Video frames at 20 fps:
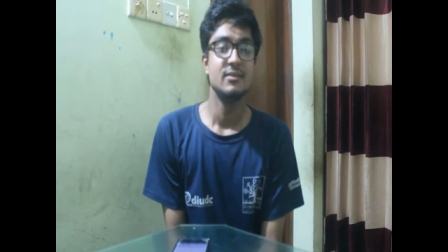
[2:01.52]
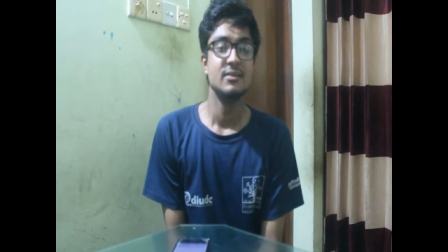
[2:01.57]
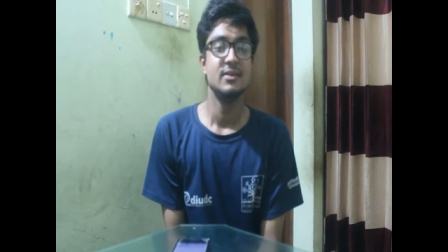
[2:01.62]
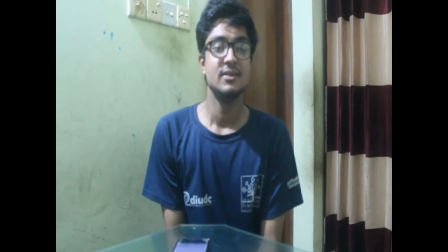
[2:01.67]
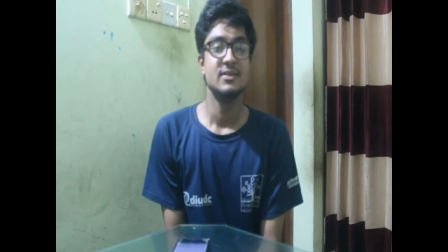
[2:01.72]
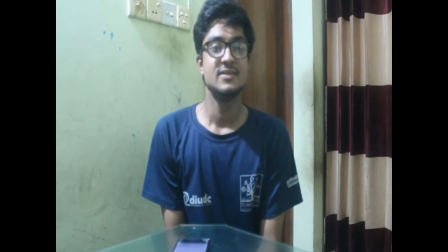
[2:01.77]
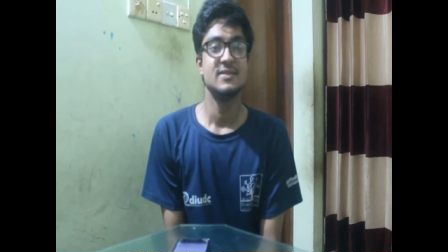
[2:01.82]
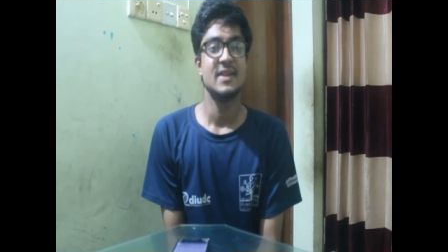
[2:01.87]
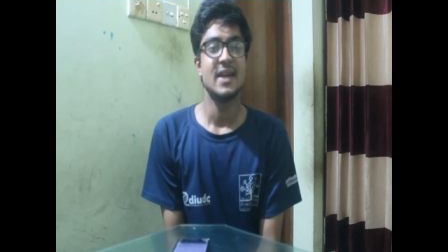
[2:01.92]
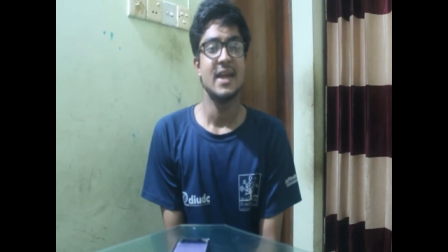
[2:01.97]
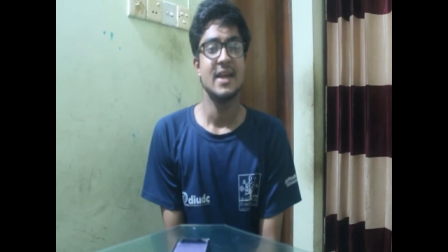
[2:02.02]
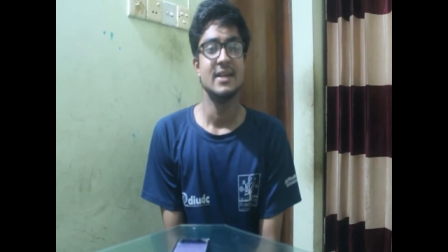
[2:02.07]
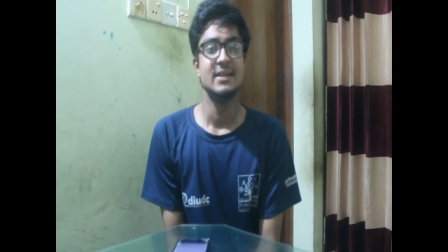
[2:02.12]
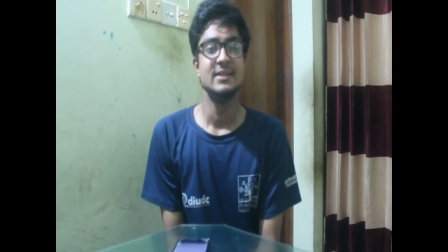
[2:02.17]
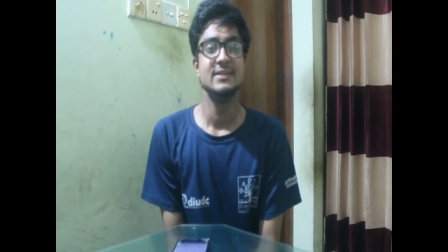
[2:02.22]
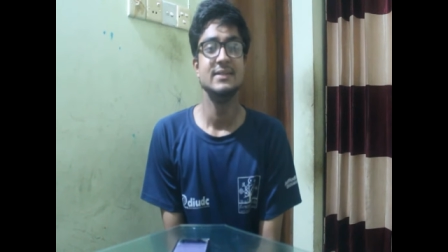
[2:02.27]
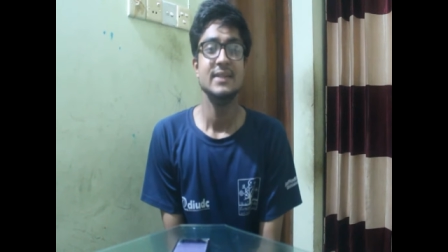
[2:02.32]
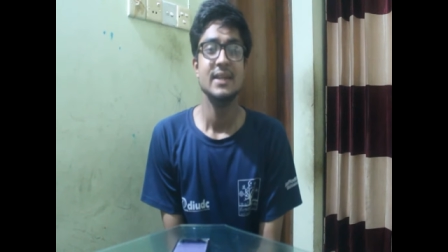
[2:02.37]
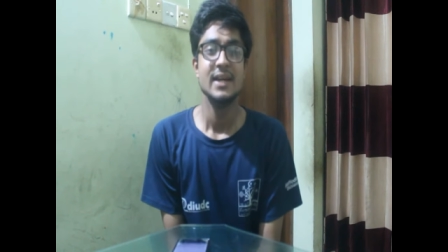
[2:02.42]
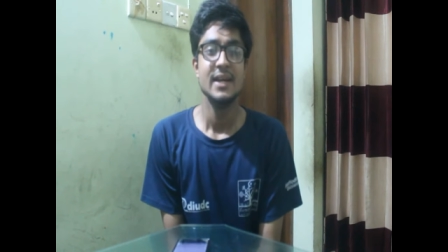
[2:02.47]

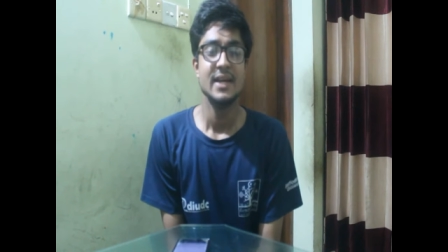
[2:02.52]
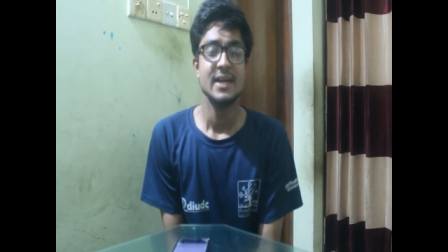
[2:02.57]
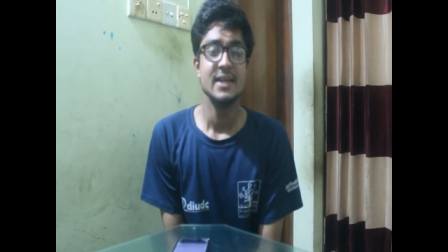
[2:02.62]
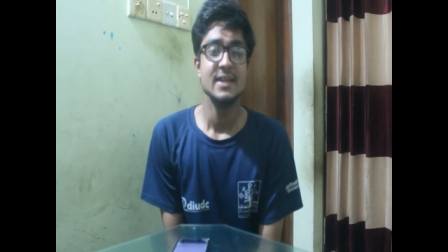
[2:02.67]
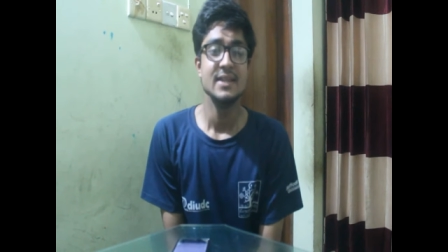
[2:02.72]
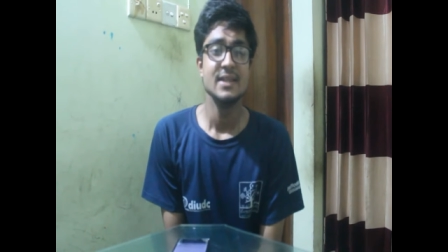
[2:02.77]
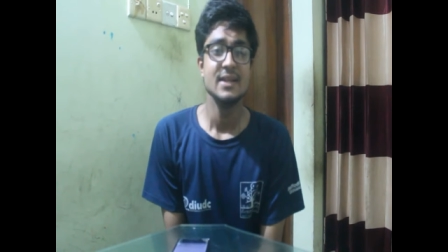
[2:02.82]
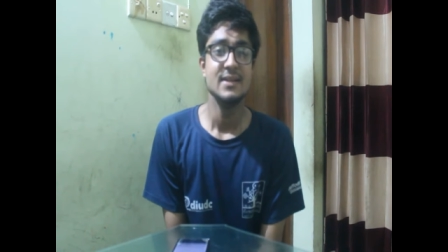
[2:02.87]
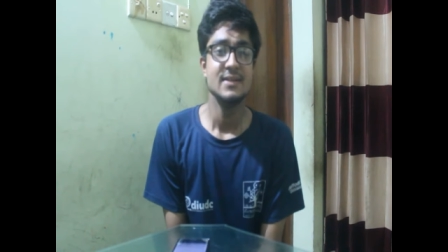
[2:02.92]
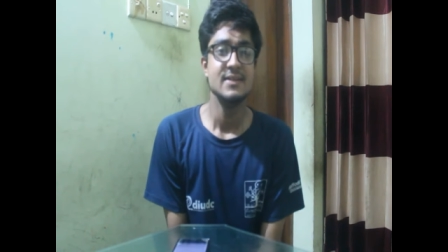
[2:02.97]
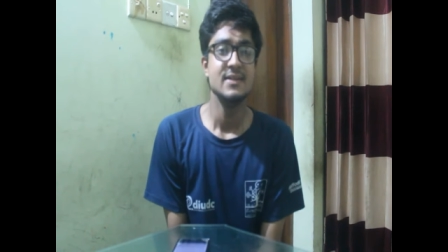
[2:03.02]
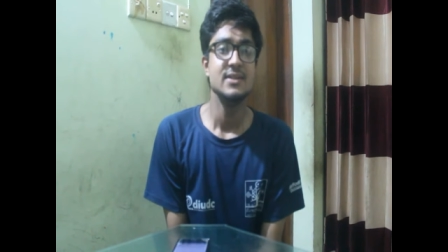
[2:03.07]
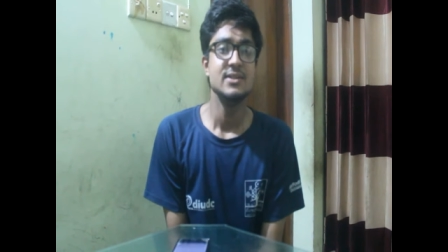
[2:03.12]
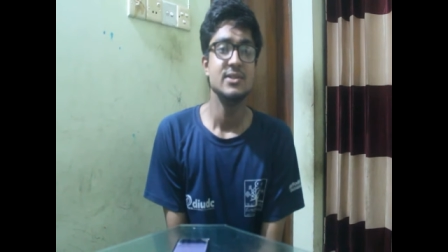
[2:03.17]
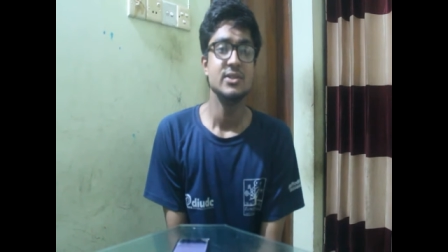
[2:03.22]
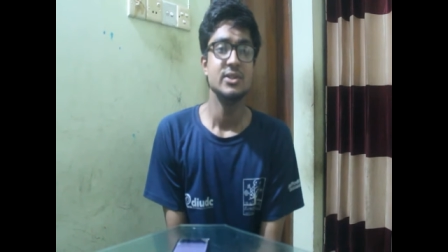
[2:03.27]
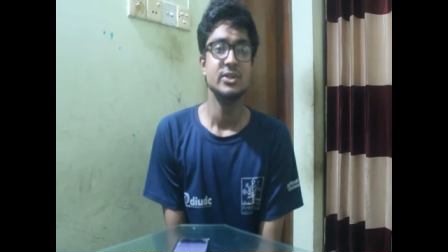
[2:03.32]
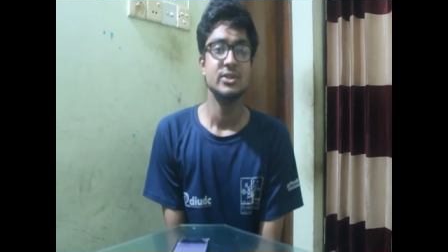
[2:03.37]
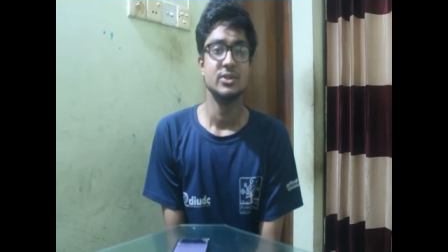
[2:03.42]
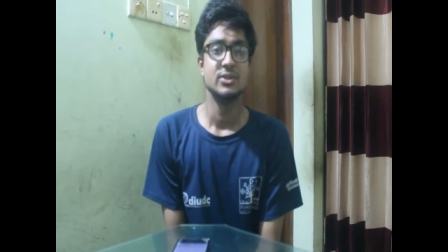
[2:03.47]
stayings, in that
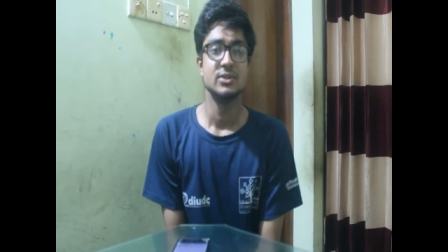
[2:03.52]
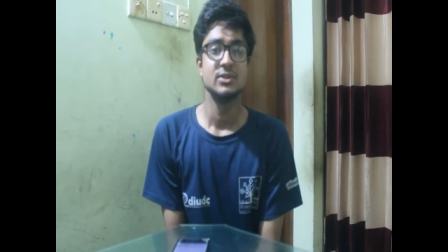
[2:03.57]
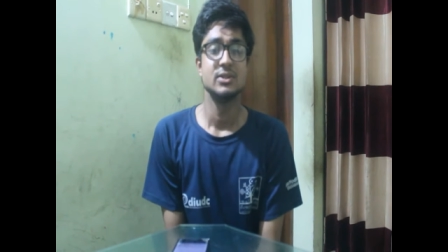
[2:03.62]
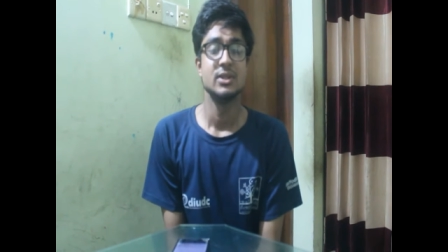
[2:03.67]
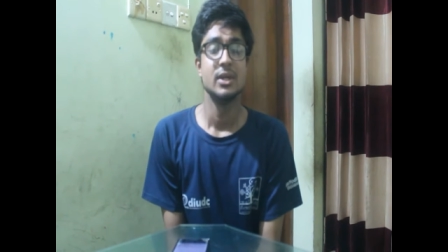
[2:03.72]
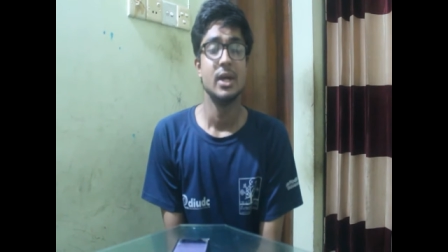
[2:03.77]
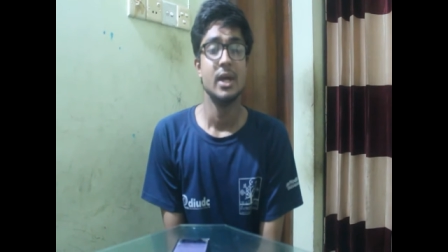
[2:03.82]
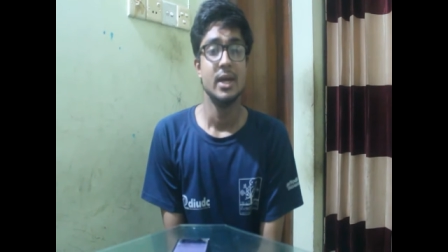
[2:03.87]
situations,